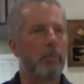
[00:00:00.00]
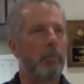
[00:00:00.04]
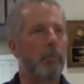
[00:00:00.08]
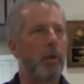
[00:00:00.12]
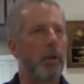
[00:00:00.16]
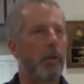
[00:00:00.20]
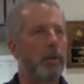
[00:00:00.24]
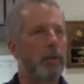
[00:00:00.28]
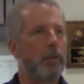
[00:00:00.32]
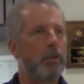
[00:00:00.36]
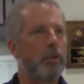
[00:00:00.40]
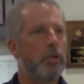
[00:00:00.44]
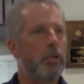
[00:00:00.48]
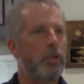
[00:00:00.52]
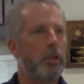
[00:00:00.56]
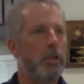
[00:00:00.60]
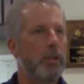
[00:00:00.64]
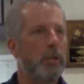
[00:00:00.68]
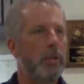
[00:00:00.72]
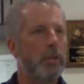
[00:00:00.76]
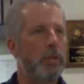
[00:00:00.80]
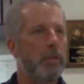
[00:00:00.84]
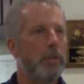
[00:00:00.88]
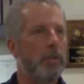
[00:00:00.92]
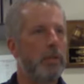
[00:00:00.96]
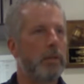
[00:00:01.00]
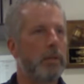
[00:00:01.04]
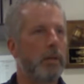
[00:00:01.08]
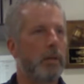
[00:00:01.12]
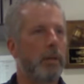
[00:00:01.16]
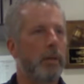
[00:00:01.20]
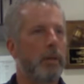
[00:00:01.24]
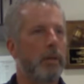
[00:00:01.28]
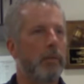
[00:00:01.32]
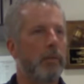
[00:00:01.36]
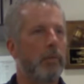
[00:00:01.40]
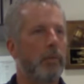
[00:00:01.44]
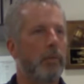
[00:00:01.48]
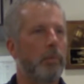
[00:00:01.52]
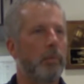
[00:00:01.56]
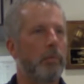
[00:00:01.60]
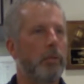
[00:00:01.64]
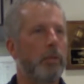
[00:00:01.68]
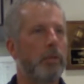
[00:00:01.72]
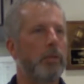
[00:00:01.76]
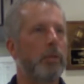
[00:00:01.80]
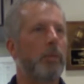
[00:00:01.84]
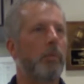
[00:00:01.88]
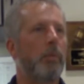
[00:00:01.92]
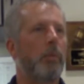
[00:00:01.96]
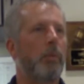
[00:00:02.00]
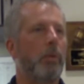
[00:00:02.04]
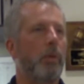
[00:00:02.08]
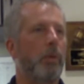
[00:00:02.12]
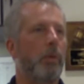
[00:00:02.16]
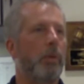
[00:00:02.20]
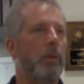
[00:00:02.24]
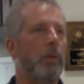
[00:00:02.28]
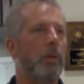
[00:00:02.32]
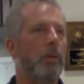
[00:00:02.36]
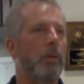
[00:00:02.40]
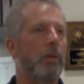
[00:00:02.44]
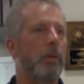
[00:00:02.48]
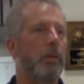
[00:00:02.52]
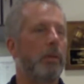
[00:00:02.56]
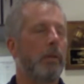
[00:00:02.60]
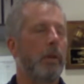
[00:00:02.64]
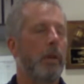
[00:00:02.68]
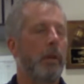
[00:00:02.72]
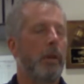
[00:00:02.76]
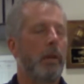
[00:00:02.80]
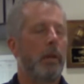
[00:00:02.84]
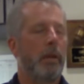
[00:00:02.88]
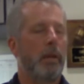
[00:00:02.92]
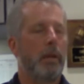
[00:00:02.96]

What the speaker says: Mullins Cheese from just up the road here.